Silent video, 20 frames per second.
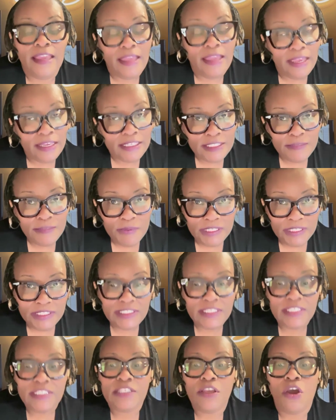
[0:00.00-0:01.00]

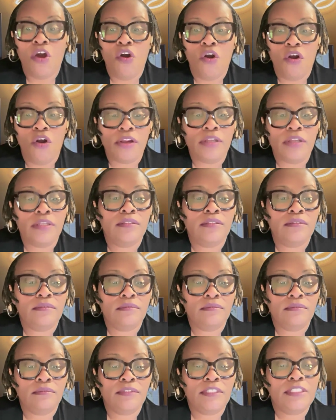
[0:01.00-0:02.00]
expenses are
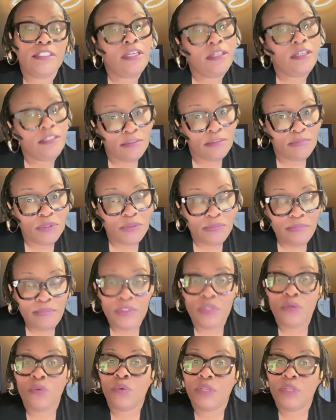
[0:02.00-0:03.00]
deductible
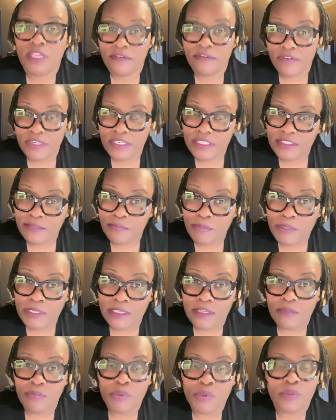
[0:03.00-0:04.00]
whenever it's
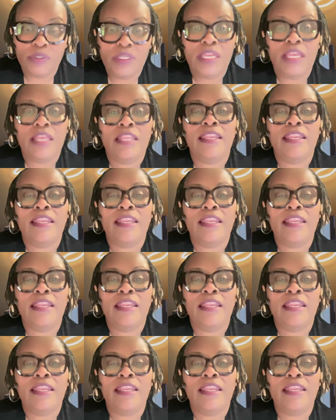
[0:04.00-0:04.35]
applicable.